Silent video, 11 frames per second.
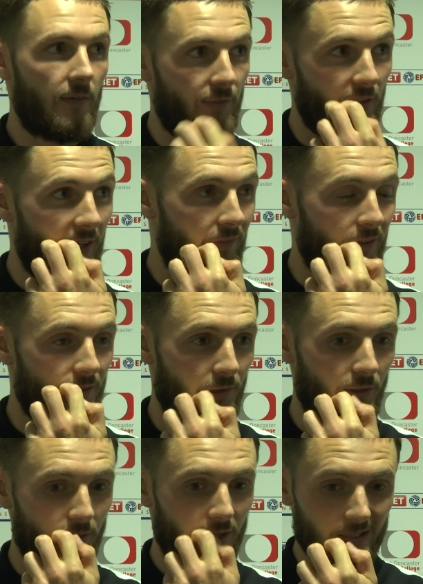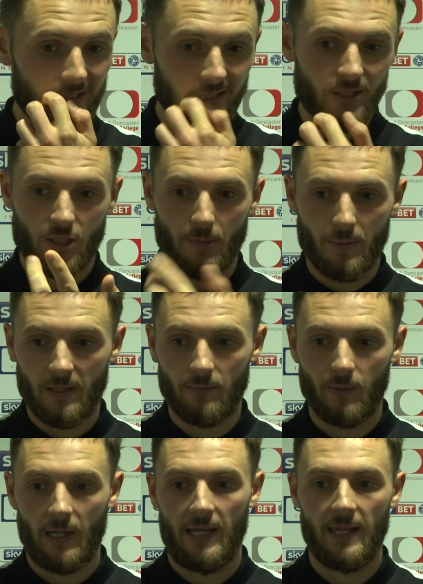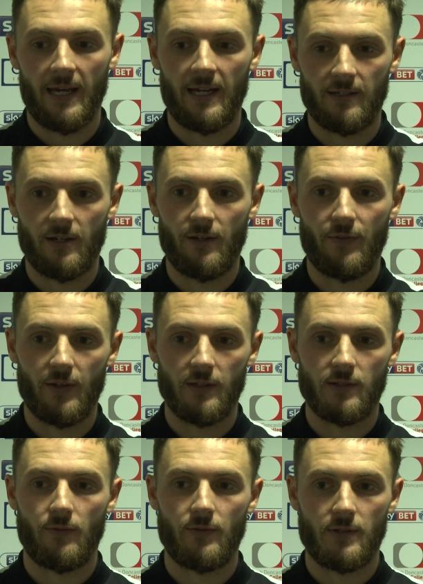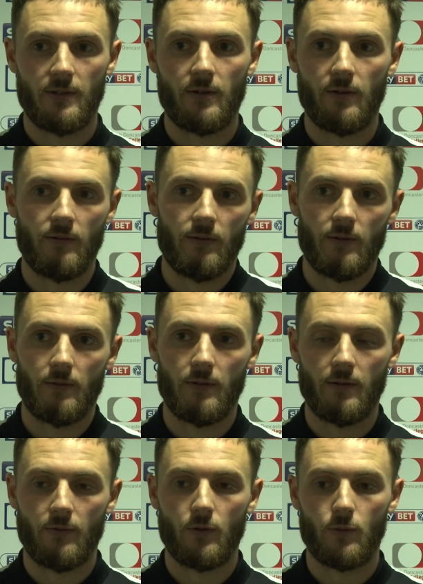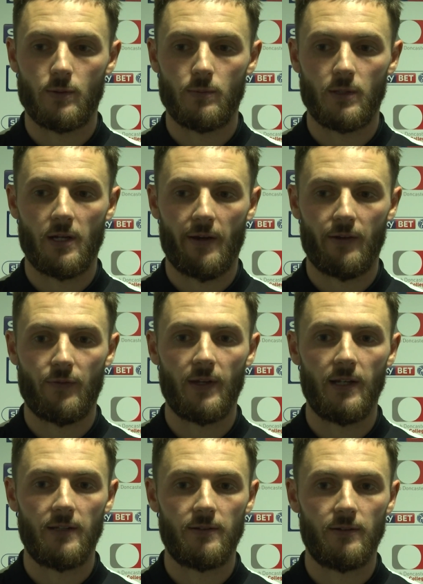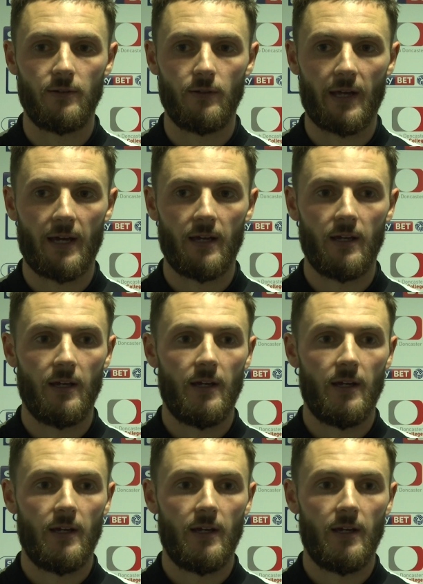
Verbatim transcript: I think everyone's got to chip in where they can, kind of thing, so obviously, of course, it was a nice feeling to do that,